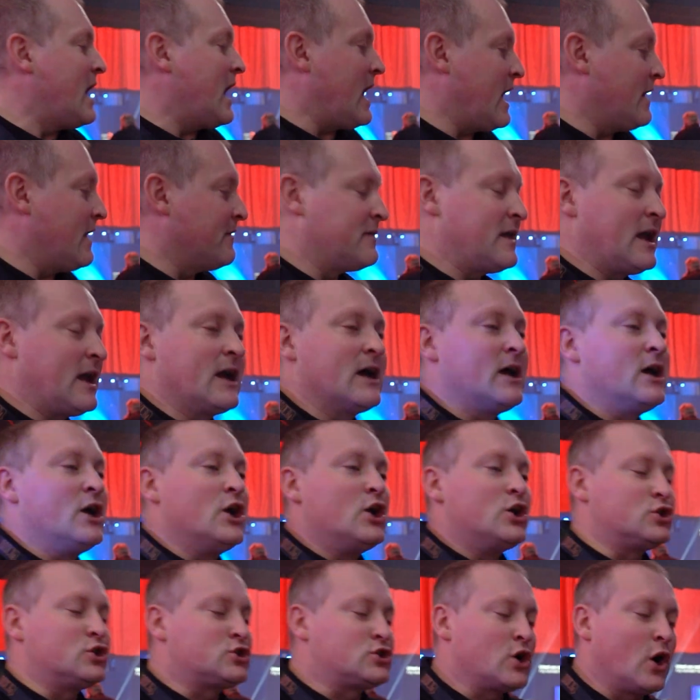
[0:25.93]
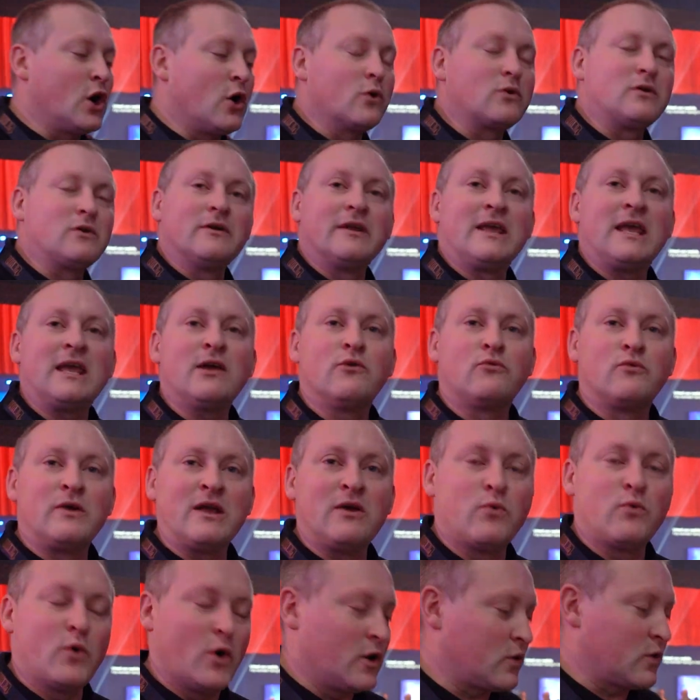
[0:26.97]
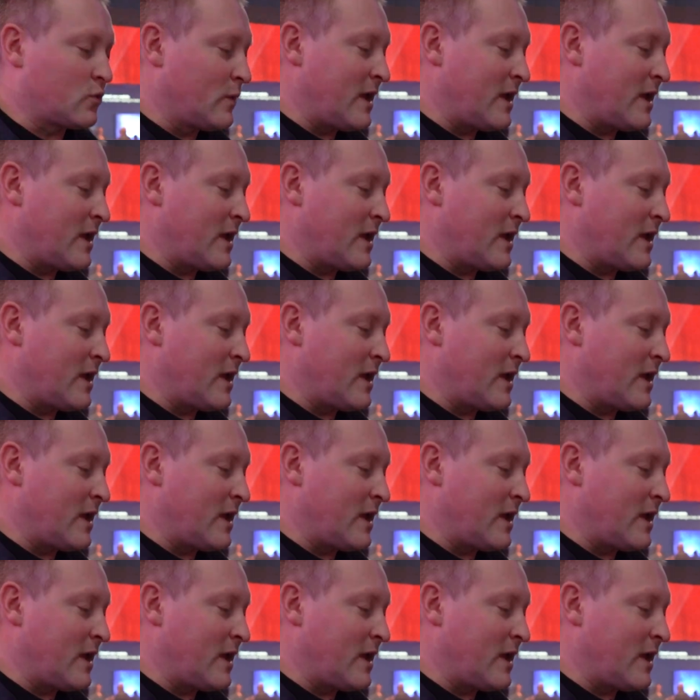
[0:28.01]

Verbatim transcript: and they're totally reworked.